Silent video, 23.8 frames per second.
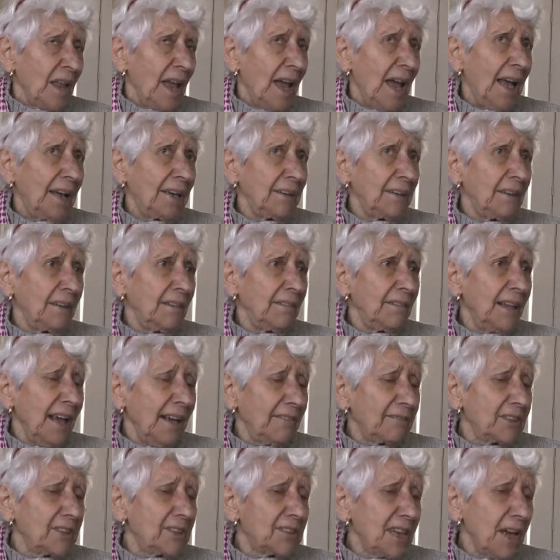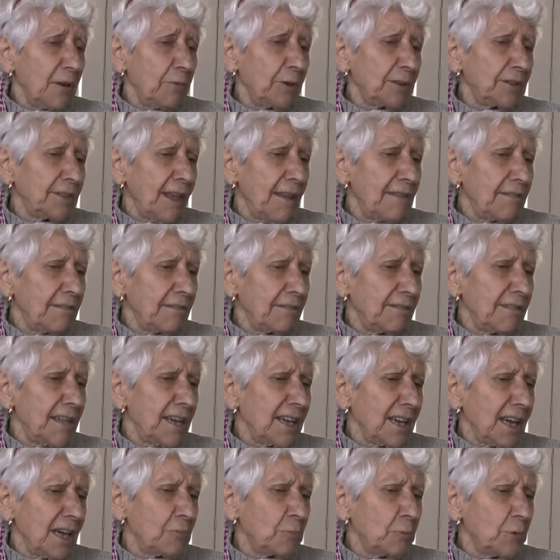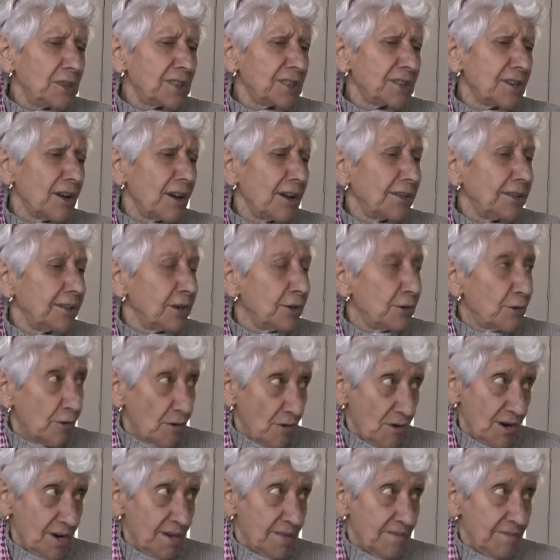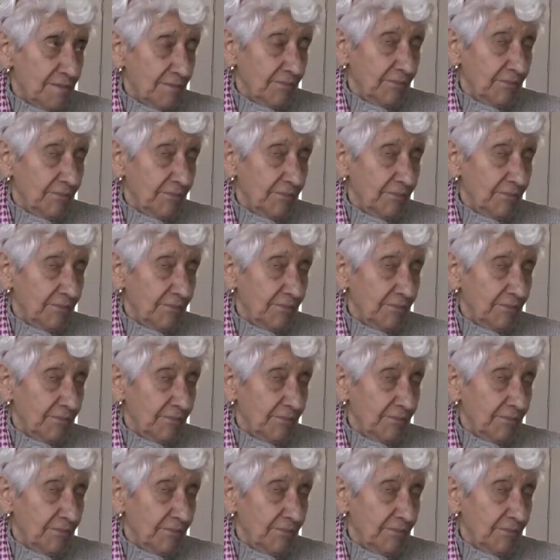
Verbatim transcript: And they have to say what they think and which side they're on.